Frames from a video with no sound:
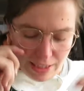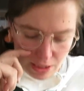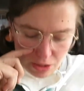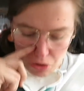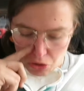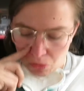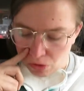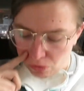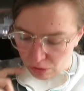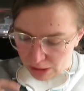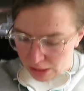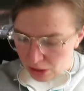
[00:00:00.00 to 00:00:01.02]
as usual,
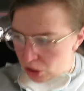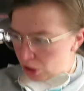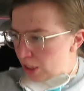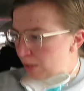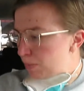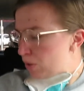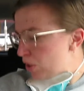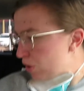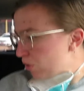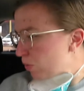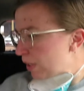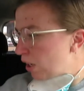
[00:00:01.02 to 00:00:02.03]
really cheap
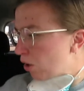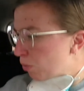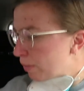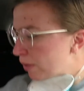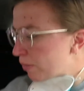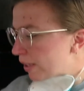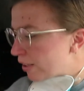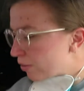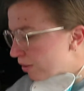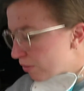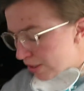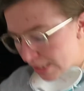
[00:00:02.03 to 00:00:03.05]
too. Oh man, what do I do
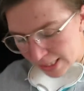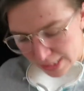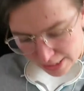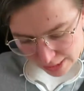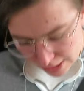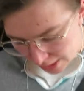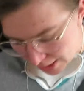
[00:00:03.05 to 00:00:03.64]
with the receipt?